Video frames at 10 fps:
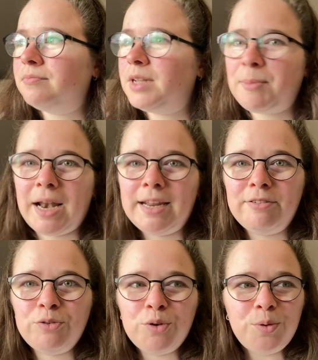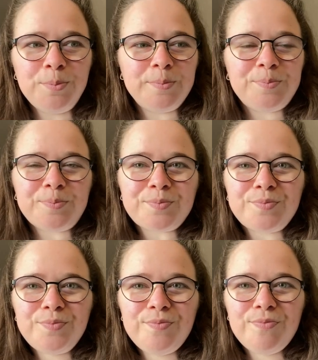In my living room.
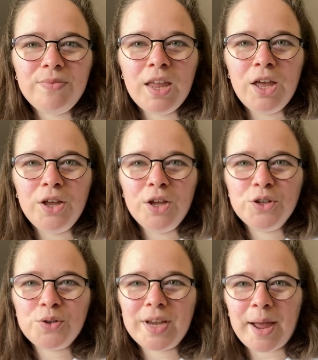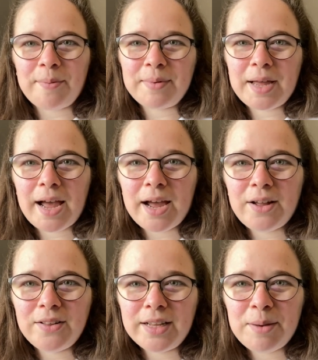So yeah,
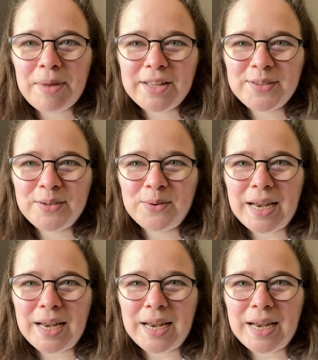I'll get back to you